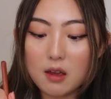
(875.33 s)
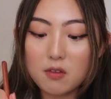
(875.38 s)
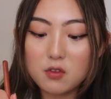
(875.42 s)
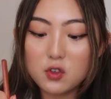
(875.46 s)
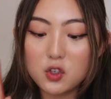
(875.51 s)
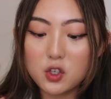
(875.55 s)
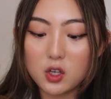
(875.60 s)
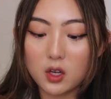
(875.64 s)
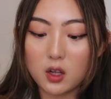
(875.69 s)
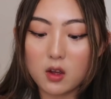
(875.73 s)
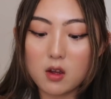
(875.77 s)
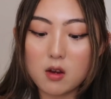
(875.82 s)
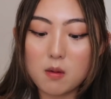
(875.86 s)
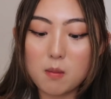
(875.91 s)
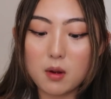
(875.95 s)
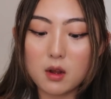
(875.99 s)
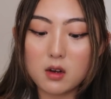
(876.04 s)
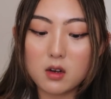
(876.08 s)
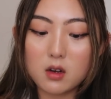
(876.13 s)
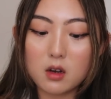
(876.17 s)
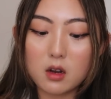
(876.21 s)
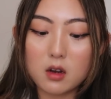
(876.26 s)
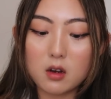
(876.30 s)
I have chicken, but I
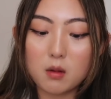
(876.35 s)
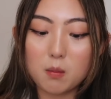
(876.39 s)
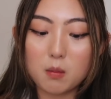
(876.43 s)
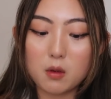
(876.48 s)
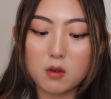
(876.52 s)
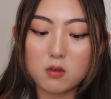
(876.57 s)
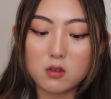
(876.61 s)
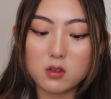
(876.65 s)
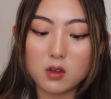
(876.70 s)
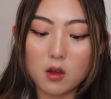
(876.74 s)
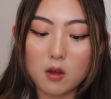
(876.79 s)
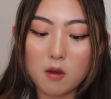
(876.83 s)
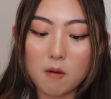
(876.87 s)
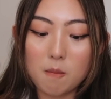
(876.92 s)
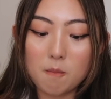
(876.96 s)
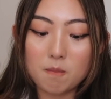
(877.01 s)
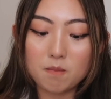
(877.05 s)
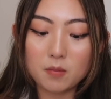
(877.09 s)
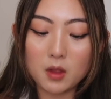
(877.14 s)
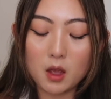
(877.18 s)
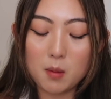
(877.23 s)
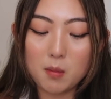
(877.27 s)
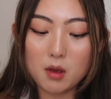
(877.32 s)
didn't end up using it.
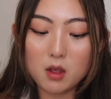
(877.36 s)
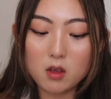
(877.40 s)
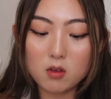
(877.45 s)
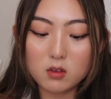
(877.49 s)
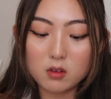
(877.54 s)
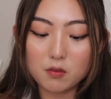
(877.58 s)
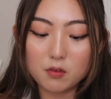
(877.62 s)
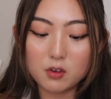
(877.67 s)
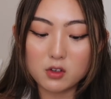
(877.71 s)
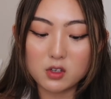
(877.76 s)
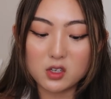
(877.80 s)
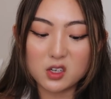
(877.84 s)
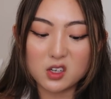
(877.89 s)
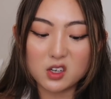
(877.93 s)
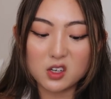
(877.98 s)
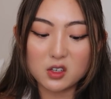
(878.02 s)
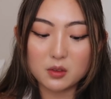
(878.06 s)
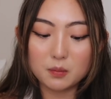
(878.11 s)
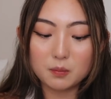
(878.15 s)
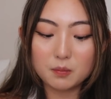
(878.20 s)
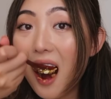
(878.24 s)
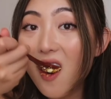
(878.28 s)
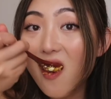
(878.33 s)
I might use it for
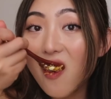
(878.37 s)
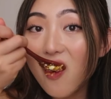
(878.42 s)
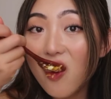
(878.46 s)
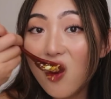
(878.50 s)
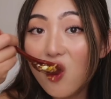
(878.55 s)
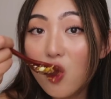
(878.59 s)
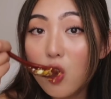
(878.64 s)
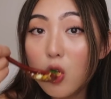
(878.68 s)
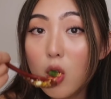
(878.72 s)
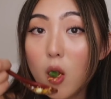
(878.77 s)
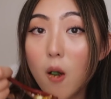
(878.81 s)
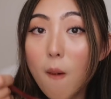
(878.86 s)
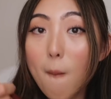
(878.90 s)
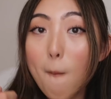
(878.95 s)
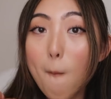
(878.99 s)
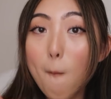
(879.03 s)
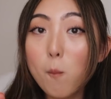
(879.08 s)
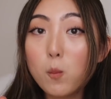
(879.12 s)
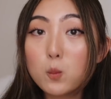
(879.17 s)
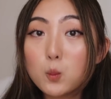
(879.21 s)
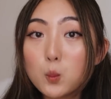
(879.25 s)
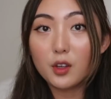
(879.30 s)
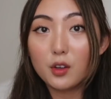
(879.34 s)
dinner.
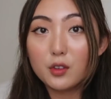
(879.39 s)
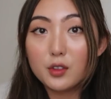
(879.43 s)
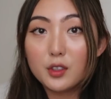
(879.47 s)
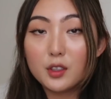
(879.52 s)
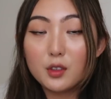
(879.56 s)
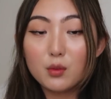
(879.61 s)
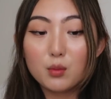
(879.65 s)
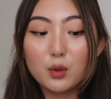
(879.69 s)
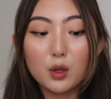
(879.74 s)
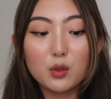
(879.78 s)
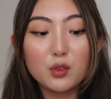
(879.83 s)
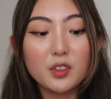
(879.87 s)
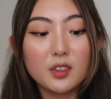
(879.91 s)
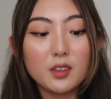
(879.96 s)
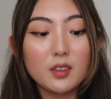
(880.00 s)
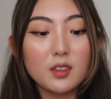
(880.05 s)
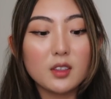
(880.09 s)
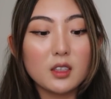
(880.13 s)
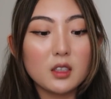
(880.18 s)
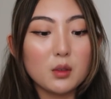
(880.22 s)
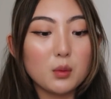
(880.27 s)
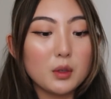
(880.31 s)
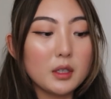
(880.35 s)
Salted roasted
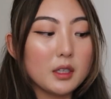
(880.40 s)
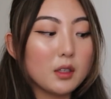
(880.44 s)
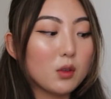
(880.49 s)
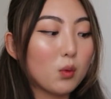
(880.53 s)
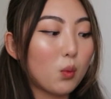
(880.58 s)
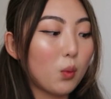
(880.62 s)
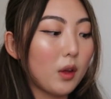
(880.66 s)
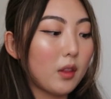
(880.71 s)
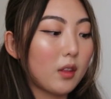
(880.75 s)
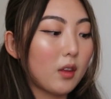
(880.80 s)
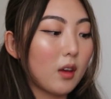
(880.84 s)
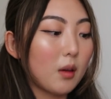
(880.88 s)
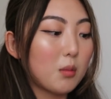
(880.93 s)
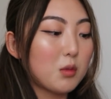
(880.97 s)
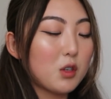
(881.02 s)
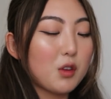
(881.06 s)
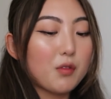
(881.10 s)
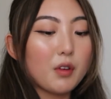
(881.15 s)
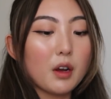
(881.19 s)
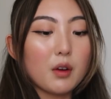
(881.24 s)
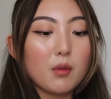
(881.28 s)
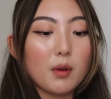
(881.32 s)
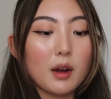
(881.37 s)
seaweed with kimchi
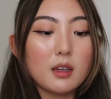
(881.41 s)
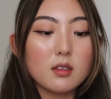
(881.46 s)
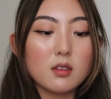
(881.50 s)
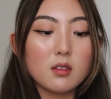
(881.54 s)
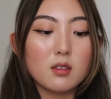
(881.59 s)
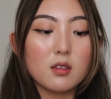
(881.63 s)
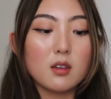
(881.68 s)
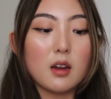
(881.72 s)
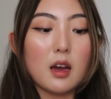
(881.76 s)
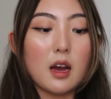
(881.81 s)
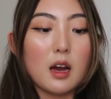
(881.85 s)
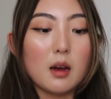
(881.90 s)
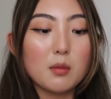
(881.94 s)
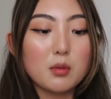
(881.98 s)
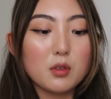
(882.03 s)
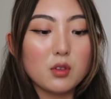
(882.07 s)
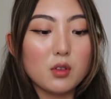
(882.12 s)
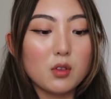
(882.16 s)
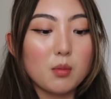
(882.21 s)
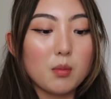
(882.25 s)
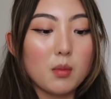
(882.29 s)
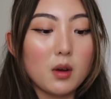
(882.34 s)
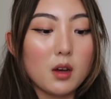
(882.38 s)
fried rice is an
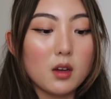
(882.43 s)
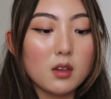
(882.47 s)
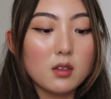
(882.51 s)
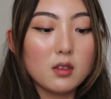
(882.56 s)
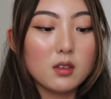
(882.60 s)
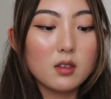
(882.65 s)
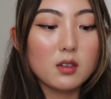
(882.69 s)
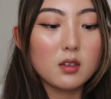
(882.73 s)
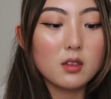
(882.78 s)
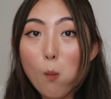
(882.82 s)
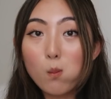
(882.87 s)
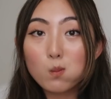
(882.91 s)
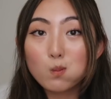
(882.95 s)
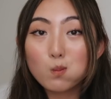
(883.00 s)
absolute must.